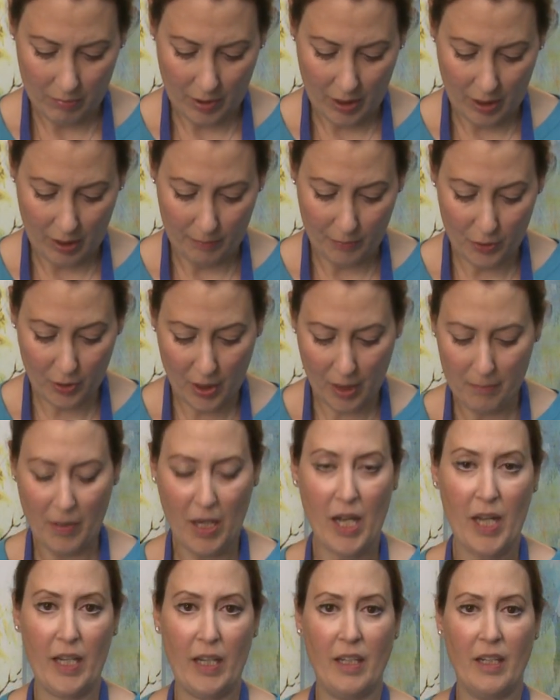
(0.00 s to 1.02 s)
I'll put on
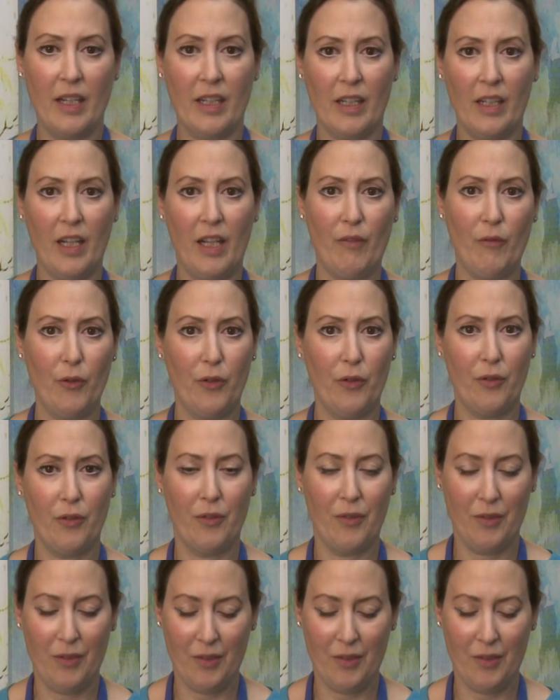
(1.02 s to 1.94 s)
my gloves.